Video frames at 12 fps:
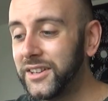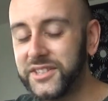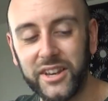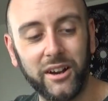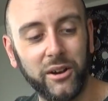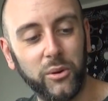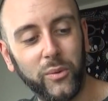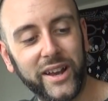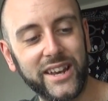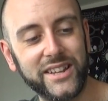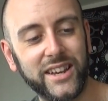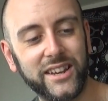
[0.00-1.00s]
So
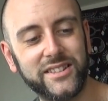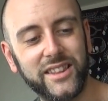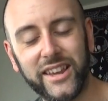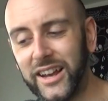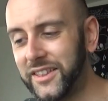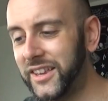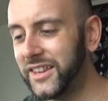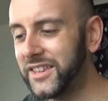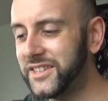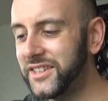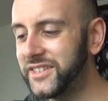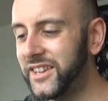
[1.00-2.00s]
we're getting into the, I think
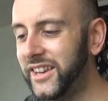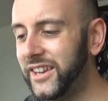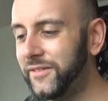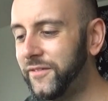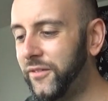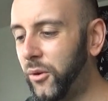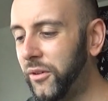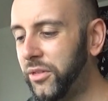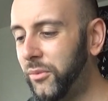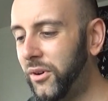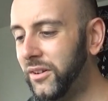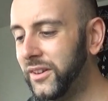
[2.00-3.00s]
this is the
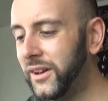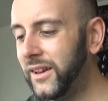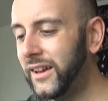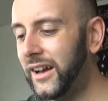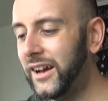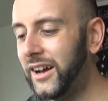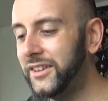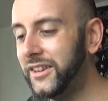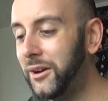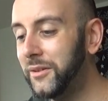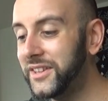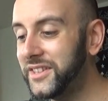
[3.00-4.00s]
fourth one. Uh,
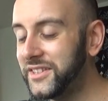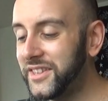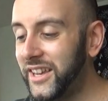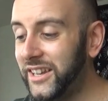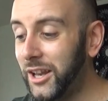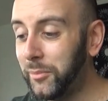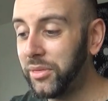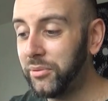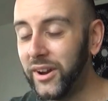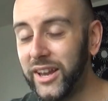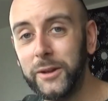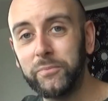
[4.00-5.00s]
no, this is the number
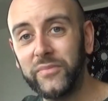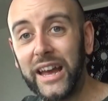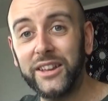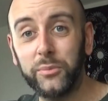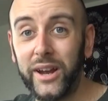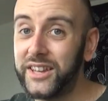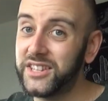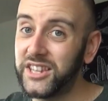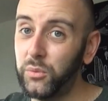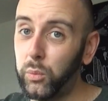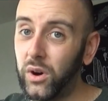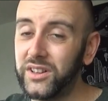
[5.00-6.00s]
three, and we're into
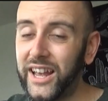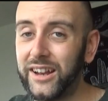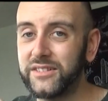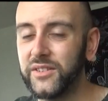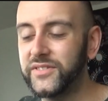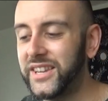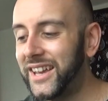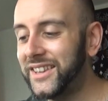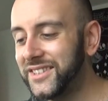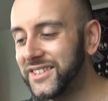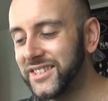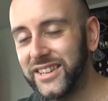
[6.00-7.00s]
the one out of
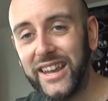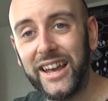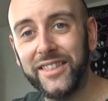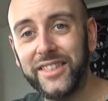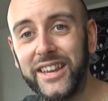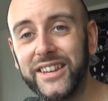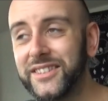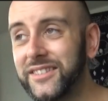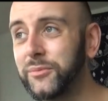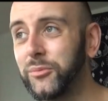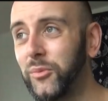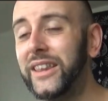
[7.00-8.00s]
tens. Yeah,
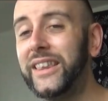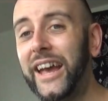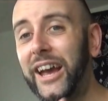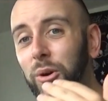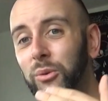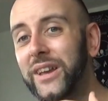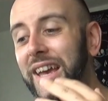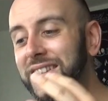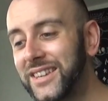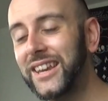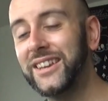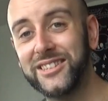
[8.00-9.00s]
these, we're now
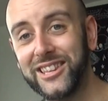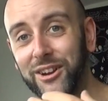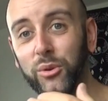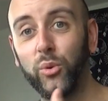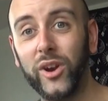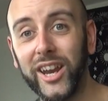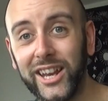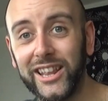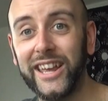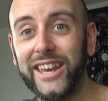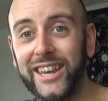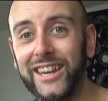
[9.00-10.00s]
getting into the
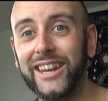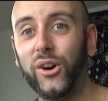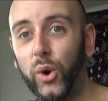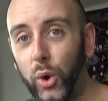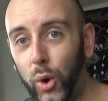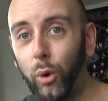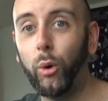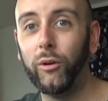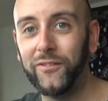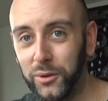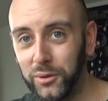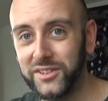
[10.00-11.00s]
really
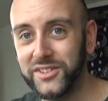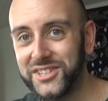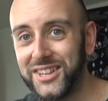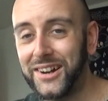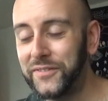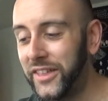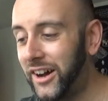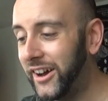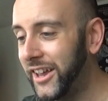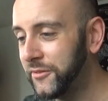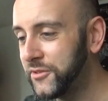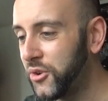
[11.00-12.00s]
awful stuff that
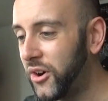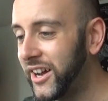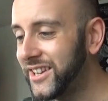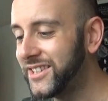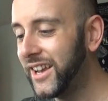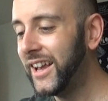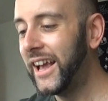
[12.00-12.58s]
I have tried.